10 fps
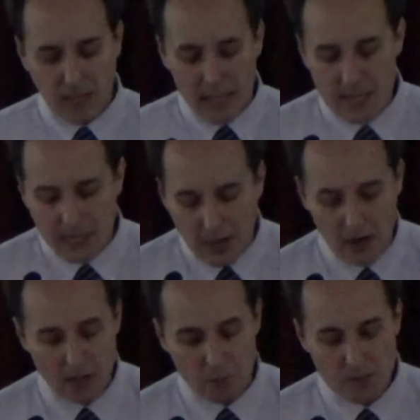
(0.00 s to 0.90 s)
he
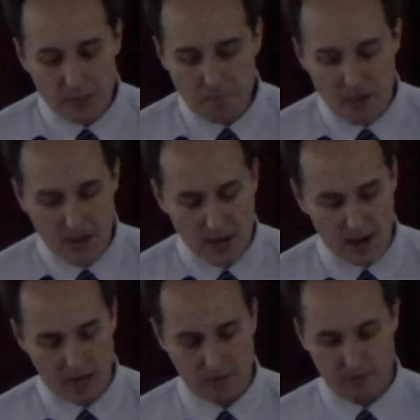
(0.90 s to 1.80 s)
cut it with the
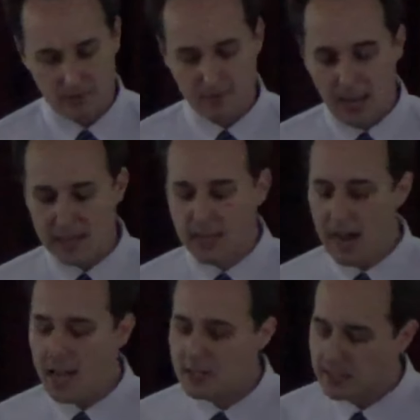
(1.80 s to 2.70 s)
penknife and
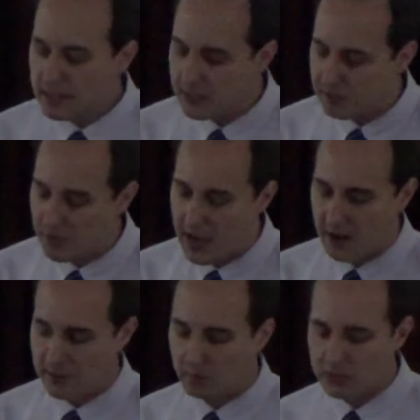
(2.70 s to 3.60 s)
cast it into the
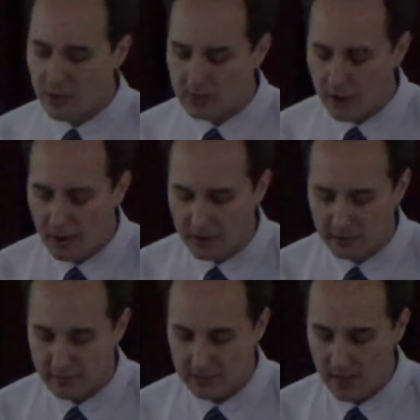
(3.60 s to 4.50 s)
fire that was on the
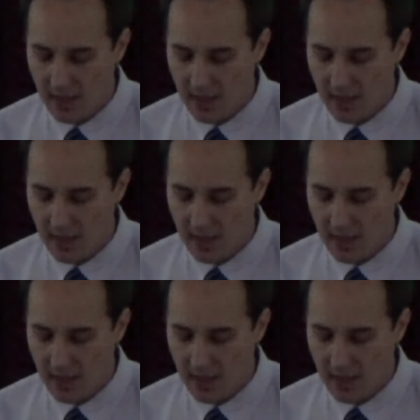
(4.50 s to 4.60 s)
hearth